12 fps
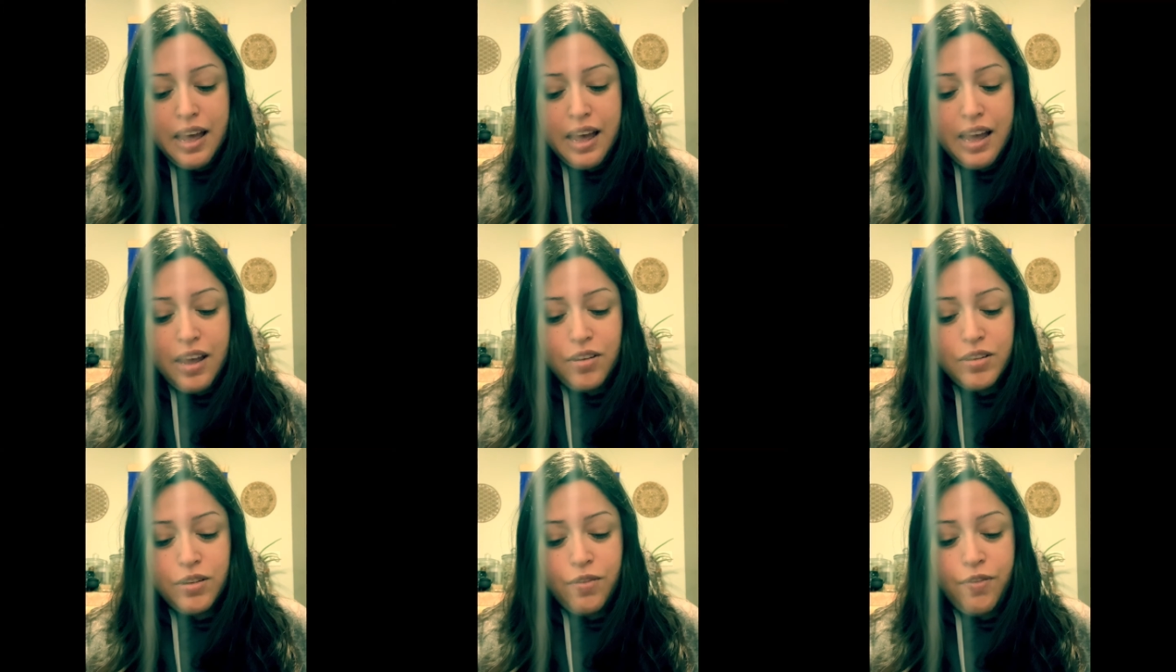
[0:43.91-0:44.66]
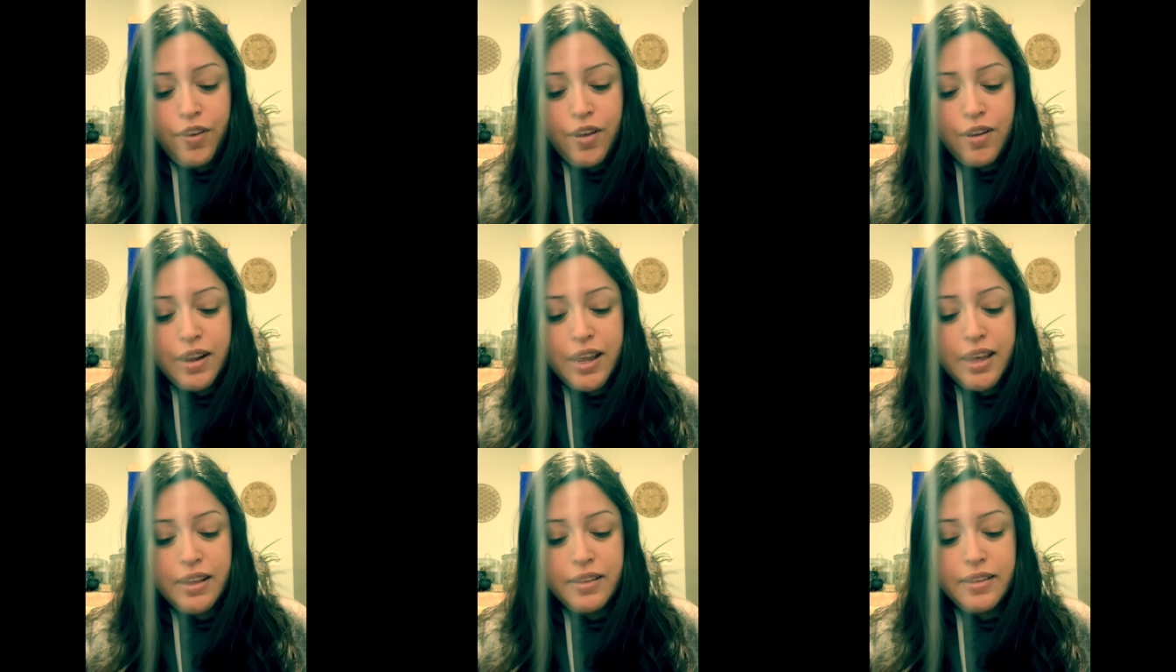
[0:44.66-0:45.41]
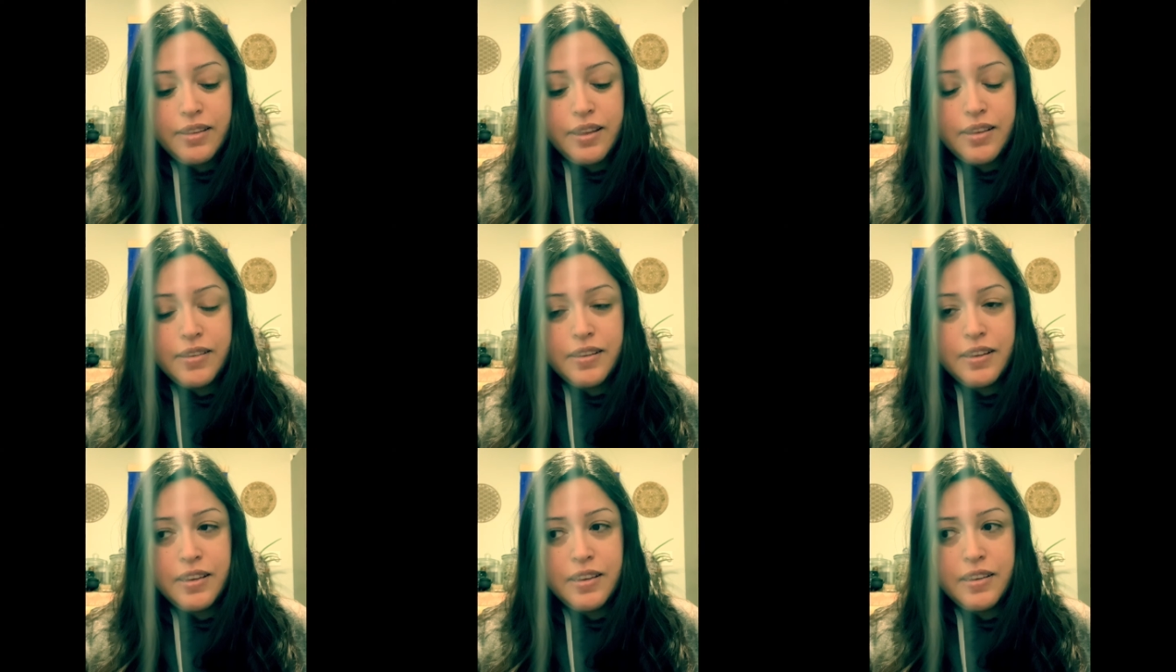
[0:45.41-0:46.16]
I also feel like this
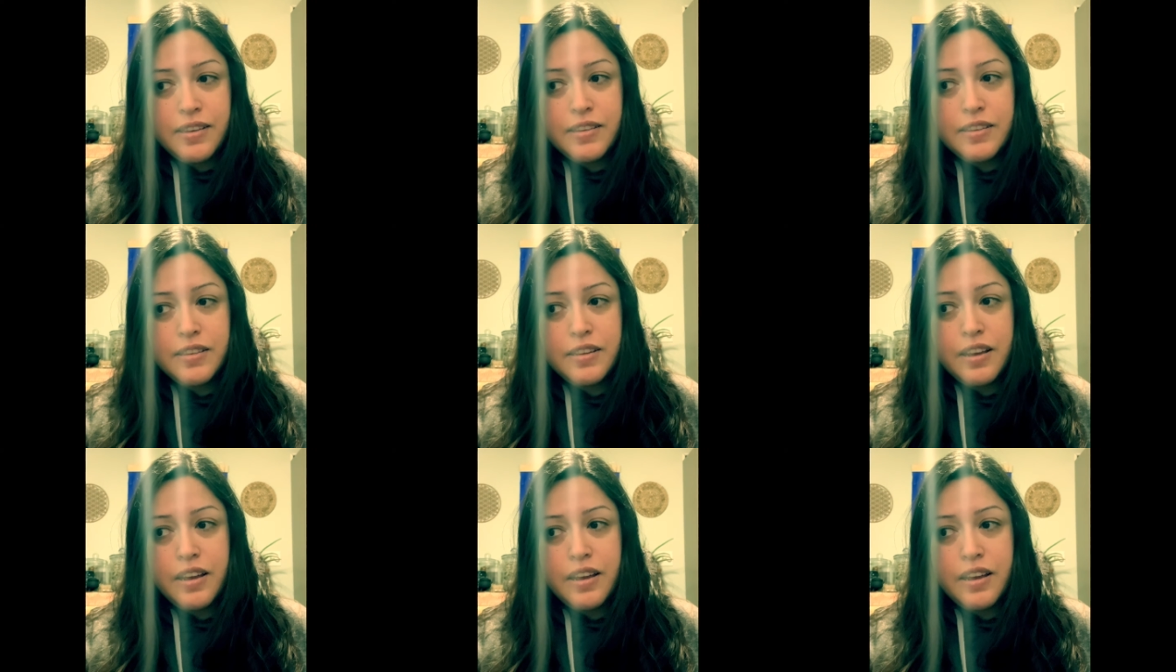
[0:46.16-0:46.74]
is